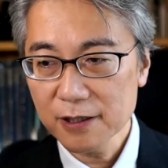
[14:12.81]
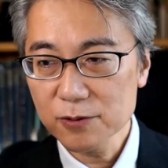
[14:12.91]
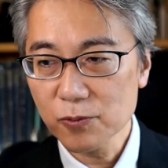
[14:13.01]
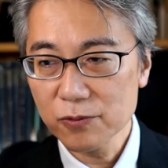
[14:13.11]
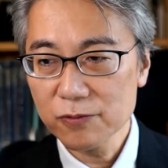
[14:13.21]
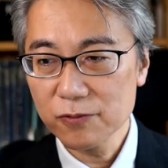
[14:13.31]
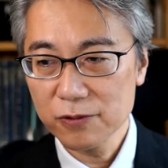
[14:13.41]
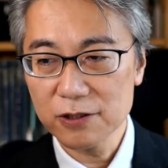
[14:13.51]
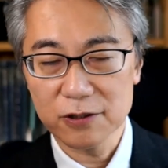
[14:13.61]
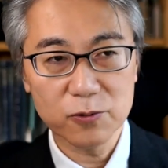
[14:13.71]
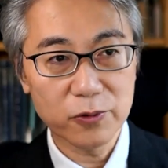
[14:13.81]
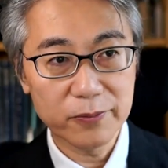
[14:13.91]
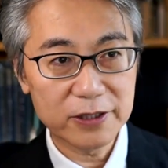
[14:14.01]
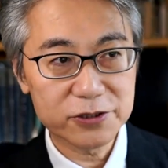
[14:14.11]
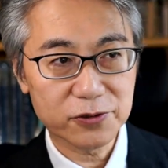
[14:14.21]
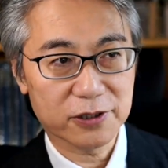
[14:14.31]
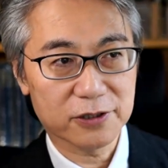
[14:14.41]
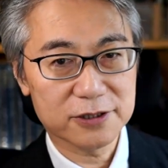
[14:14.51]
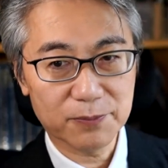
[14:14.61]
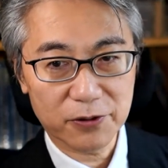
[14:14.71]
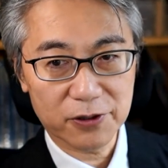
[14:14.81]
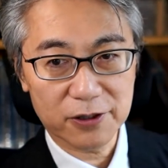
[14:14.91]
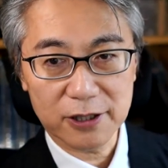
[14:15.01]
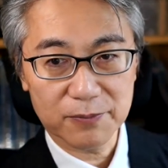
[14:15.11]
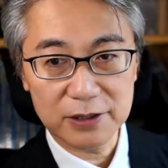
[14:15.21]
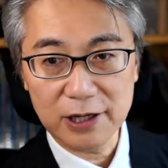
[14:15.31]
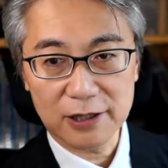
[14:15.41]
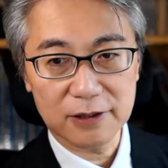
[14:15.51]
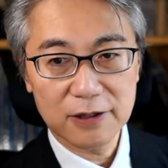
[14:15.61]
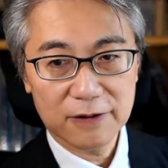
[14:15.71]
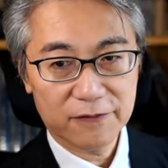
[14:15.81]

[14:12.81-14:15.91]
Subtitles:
And we made sure that simple thing can be done